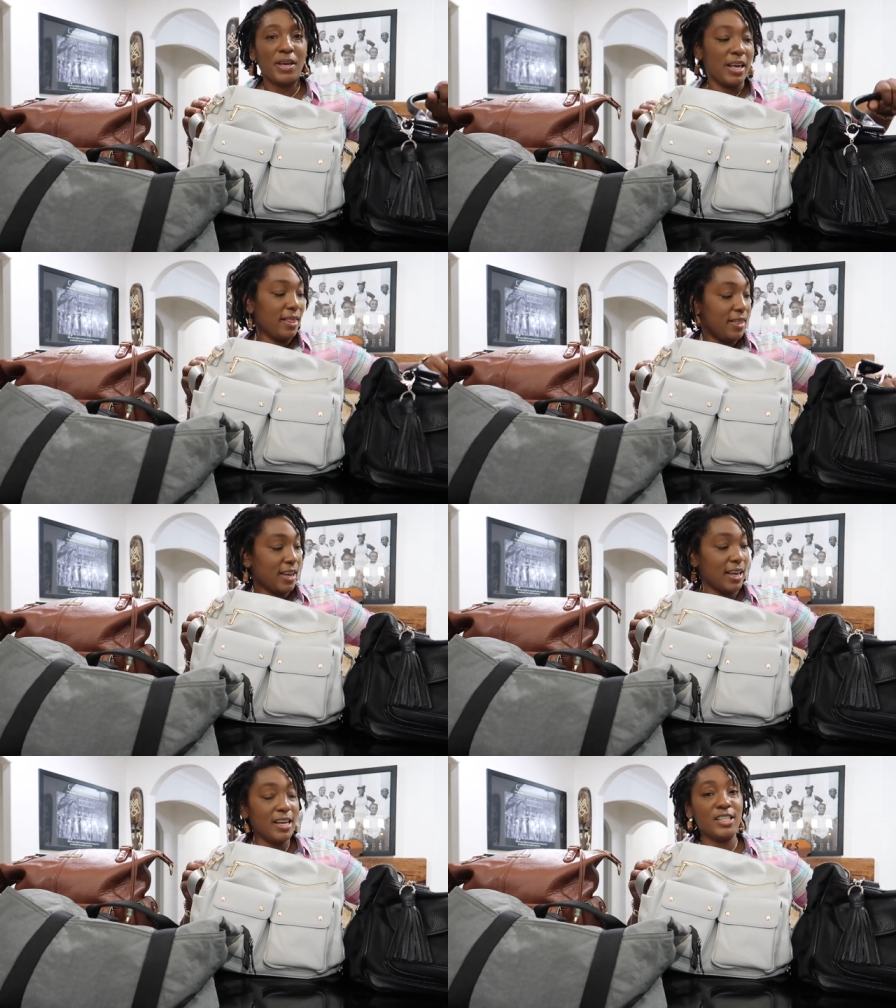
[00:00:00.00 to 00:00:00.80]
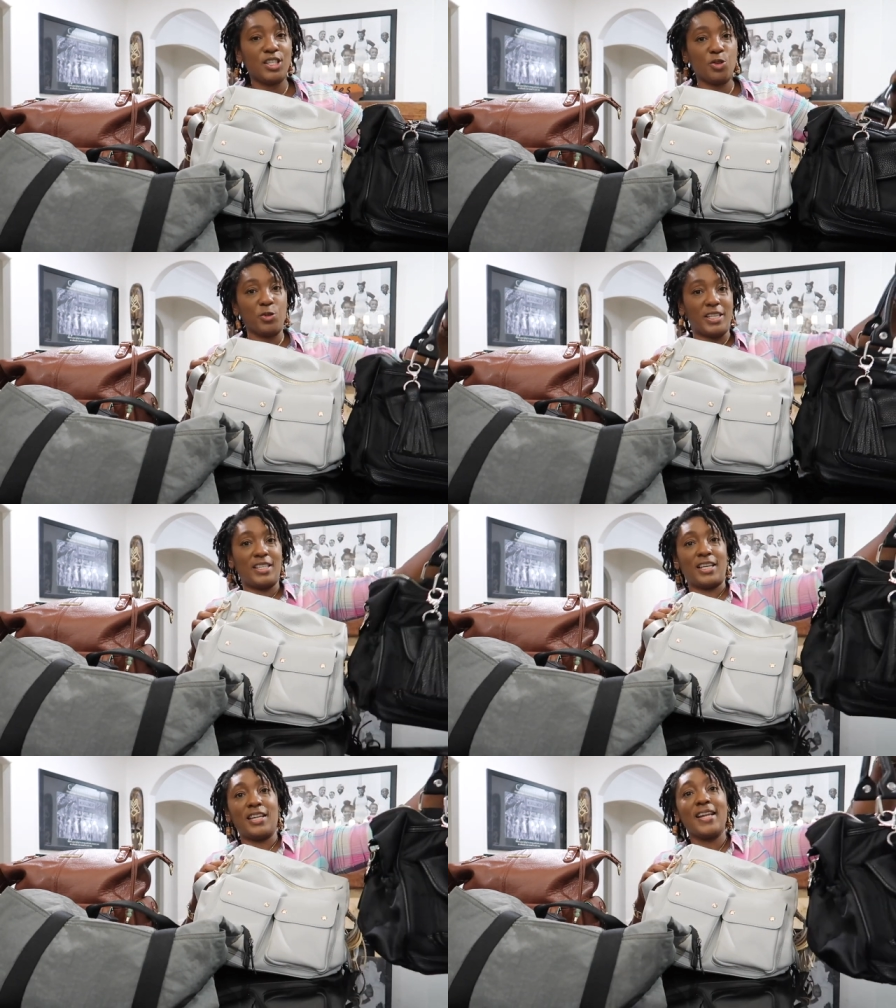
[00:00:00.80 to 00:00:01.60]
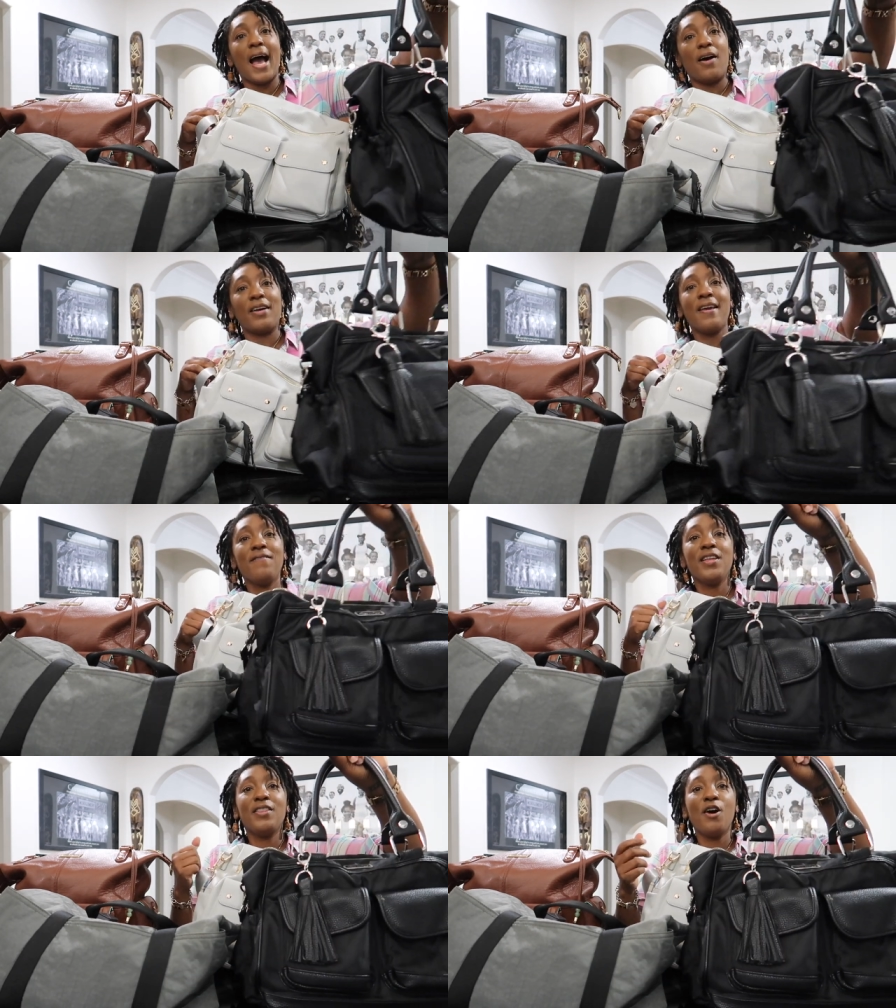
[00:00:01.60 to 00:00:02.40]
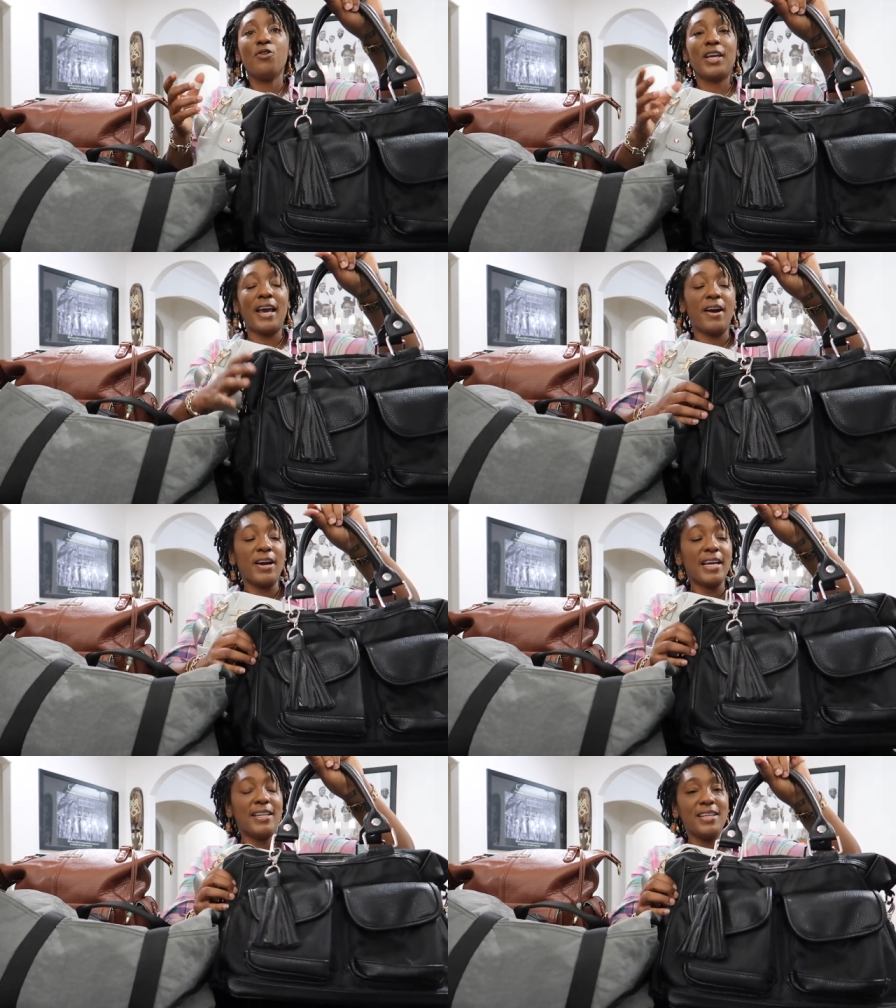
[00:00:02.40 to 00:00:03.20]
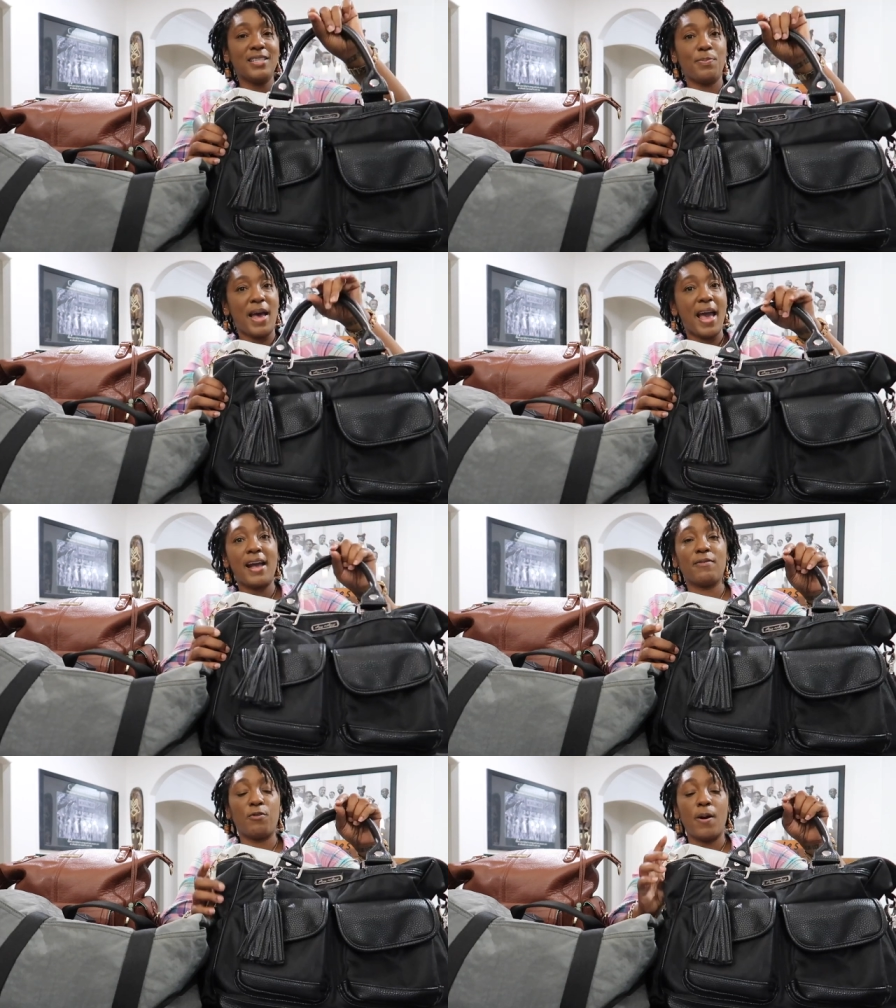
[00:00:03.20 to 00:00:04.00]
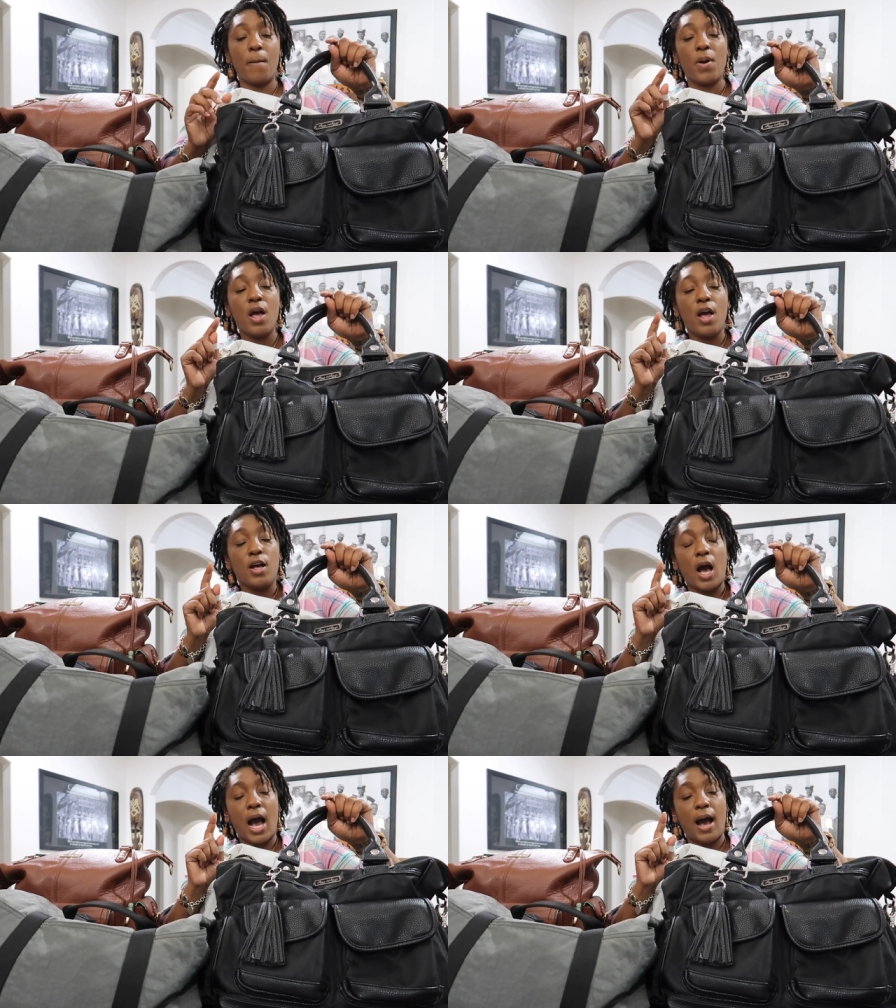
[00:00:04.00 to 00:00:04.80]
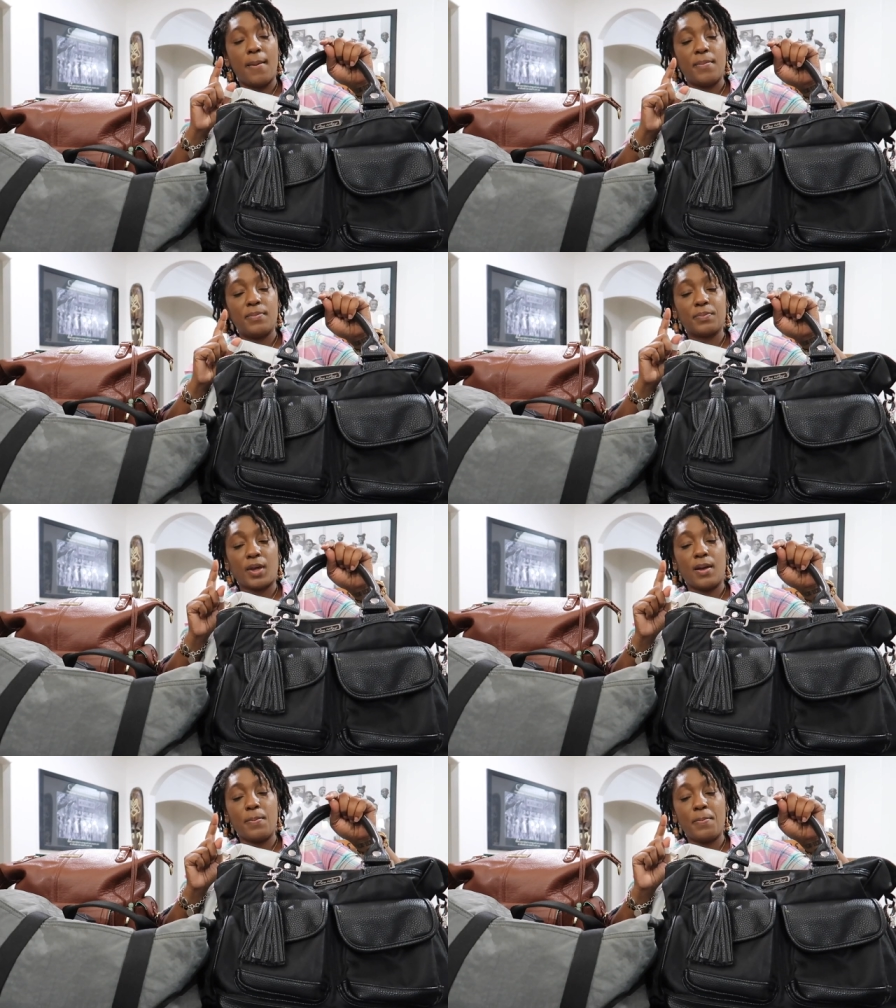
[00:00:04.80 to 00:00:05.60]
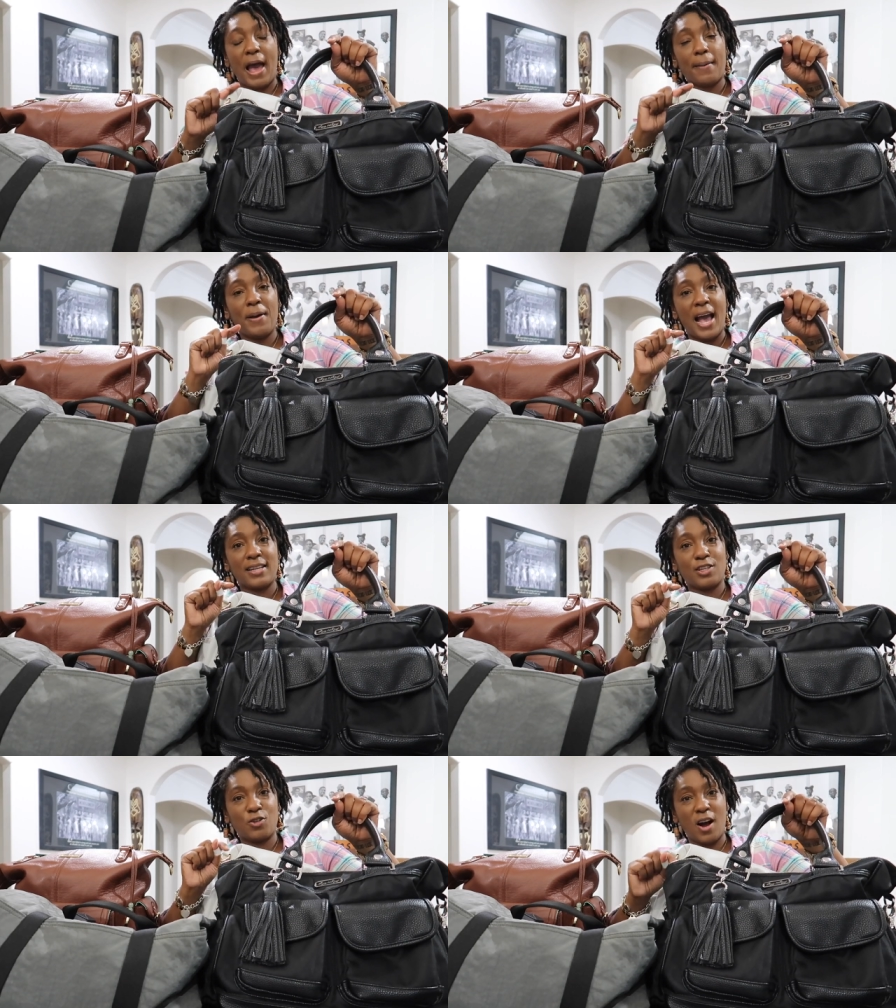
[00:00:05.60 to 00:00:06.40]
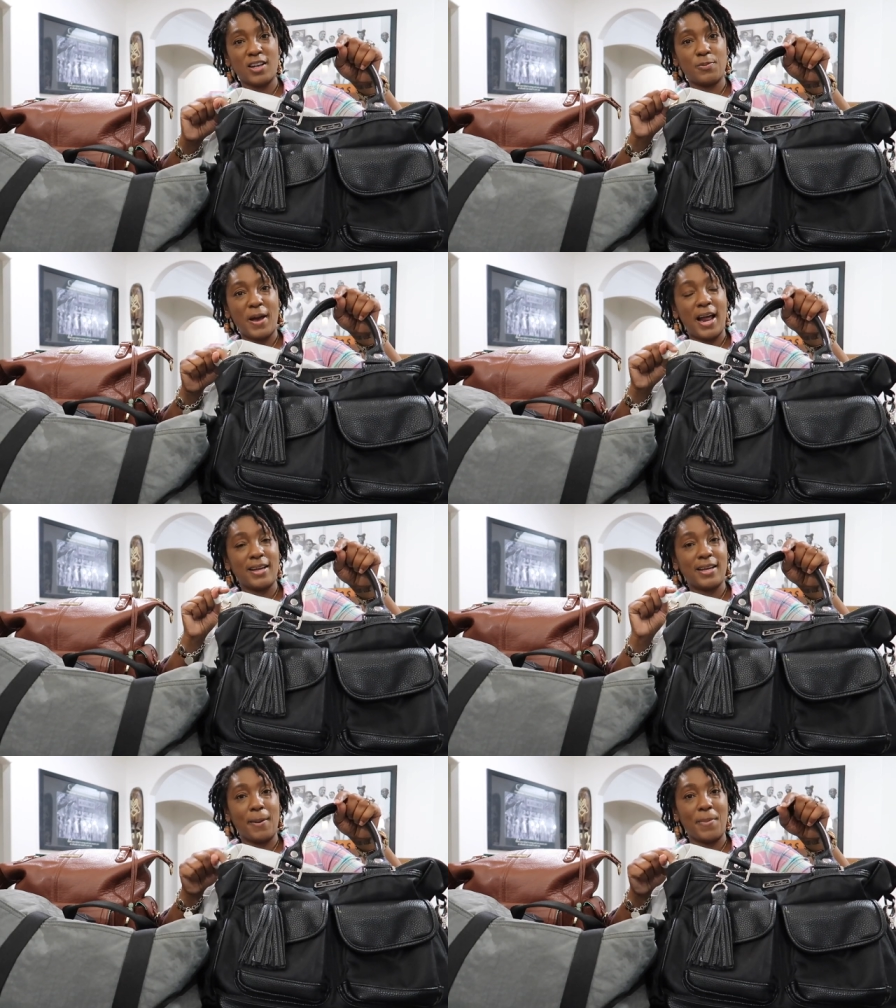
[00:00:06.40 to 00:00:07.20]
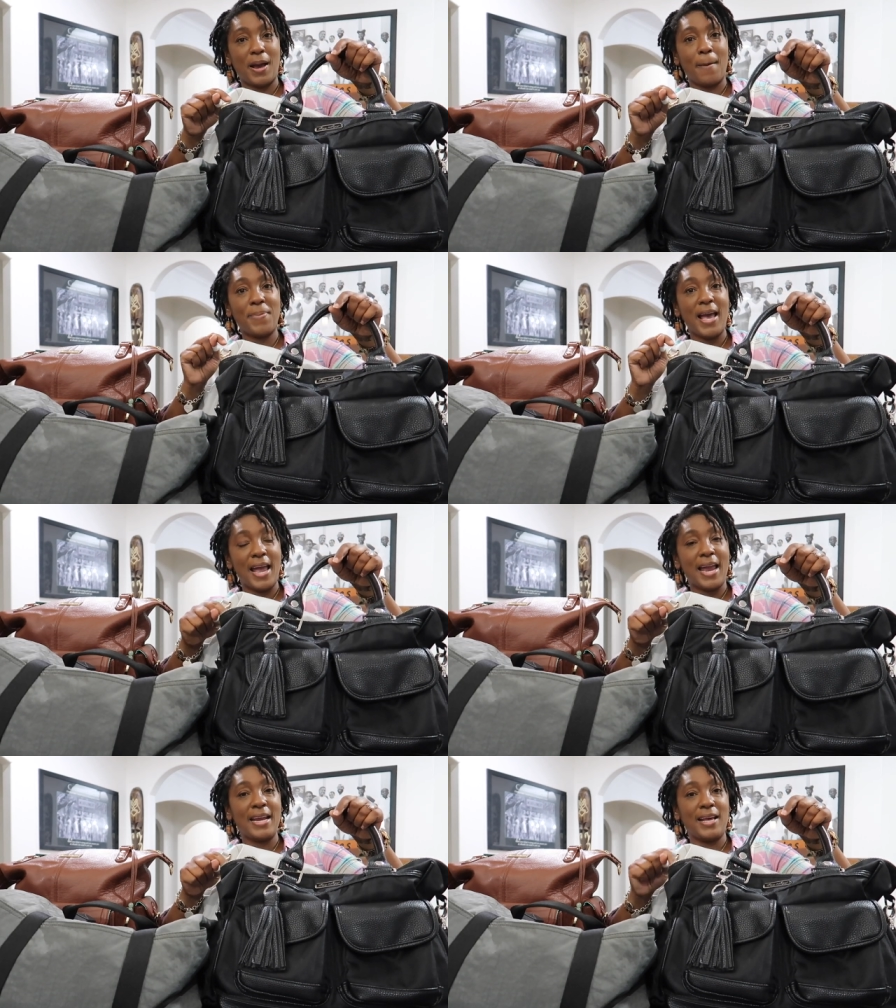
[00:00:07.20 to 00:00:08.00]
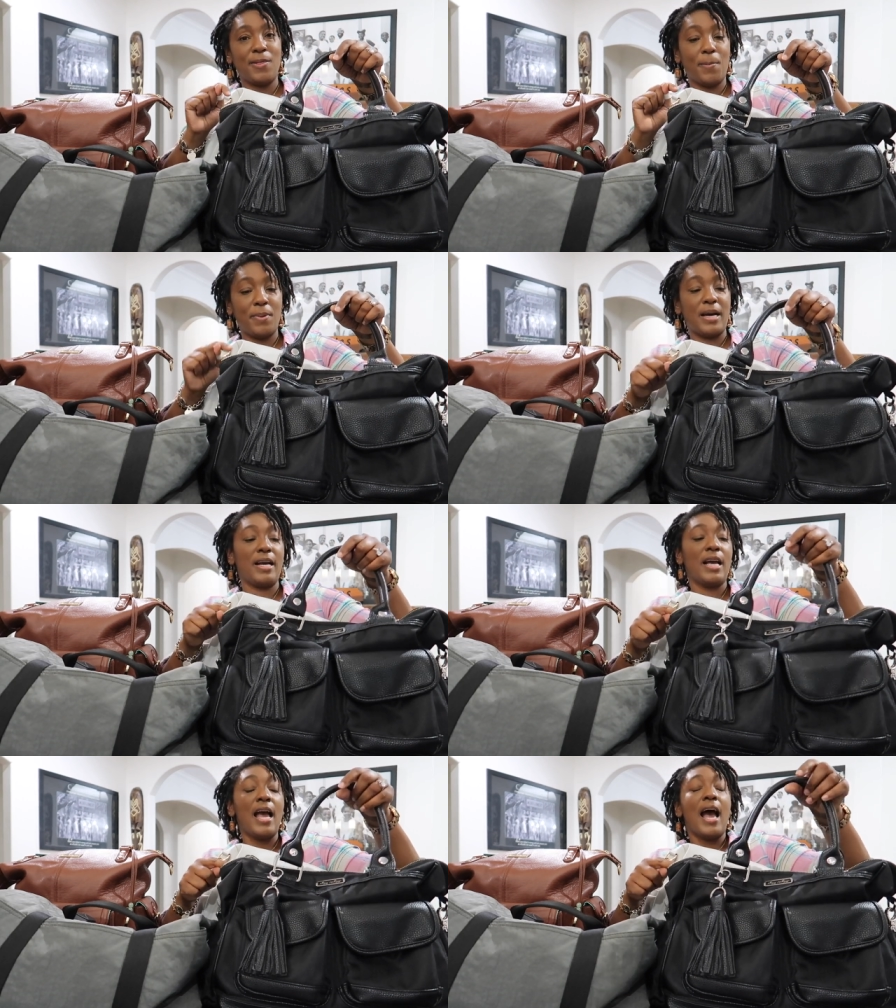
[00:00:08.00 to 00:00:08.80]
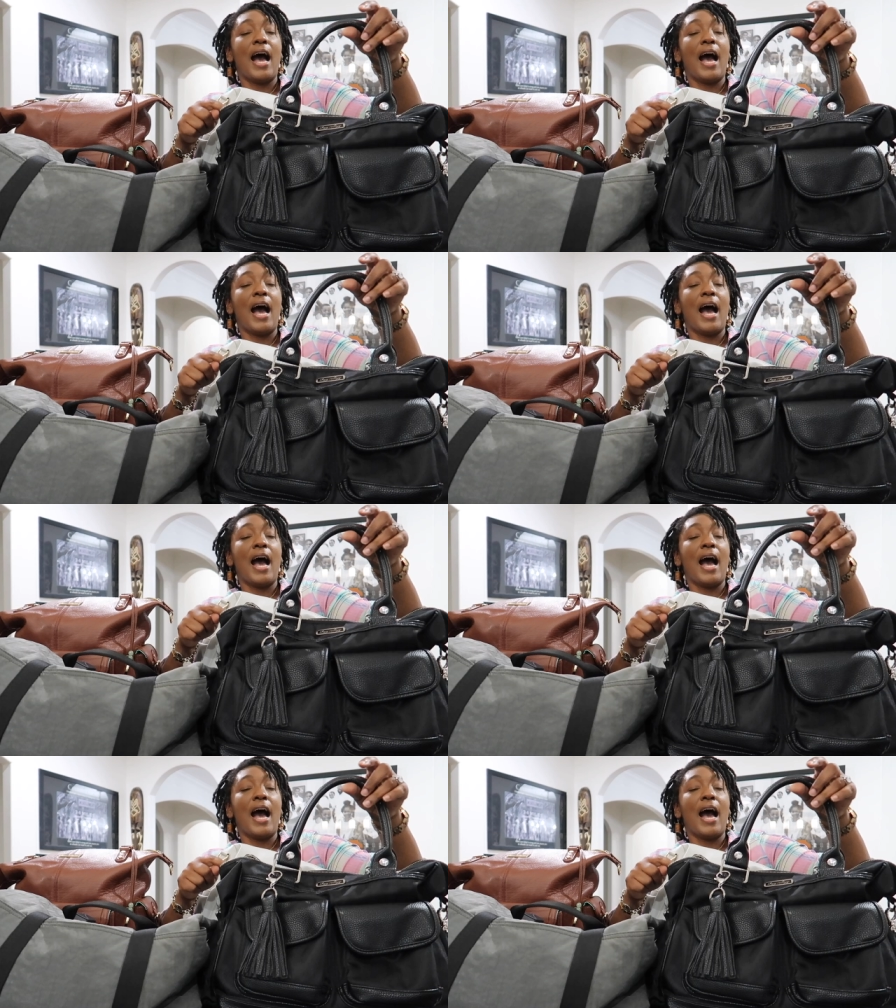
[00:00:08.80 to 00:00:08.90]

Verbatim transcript: be the Itzy Ritzy. Now, even though carrying this bag from um, backpack to crossbody can be a pain in the butt,